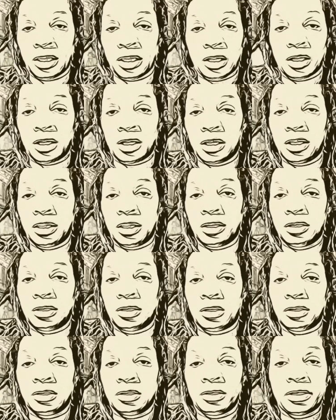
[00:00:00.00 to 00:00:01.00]
And
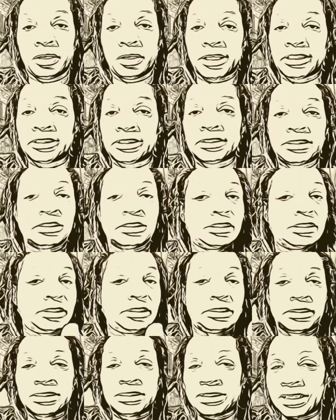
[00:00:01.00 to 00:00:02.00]

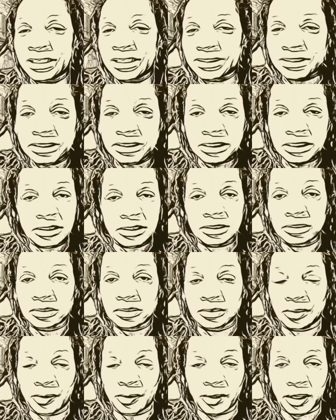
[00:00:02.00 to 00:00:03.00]
that's it.
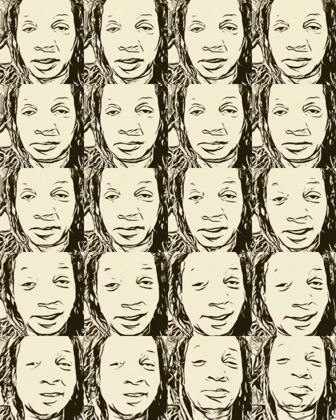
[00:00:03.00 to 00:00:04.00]
Okay? And
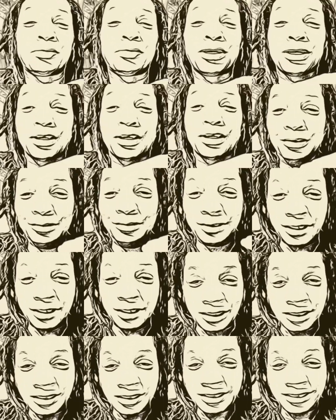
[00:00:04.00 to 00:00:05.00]
that's period.
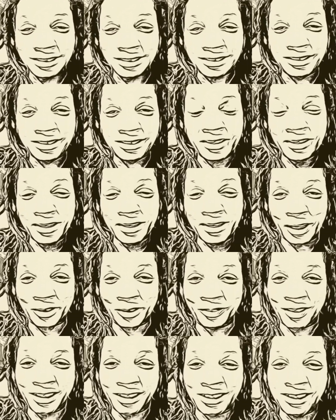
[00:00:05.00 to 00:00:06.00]

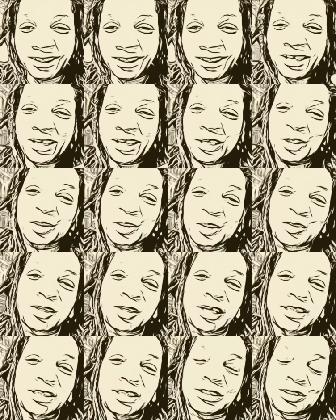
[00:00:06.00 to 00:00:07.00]
Alright? You
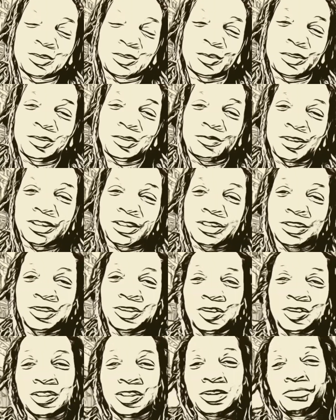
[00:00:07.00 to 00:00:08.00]
guys enjoy the rest of
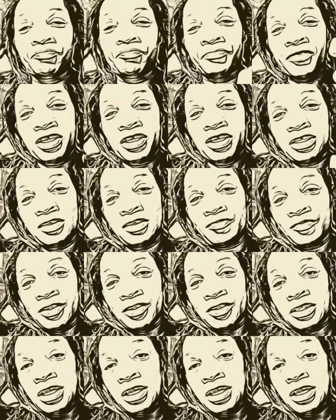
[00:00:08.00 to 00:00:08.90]
your evening.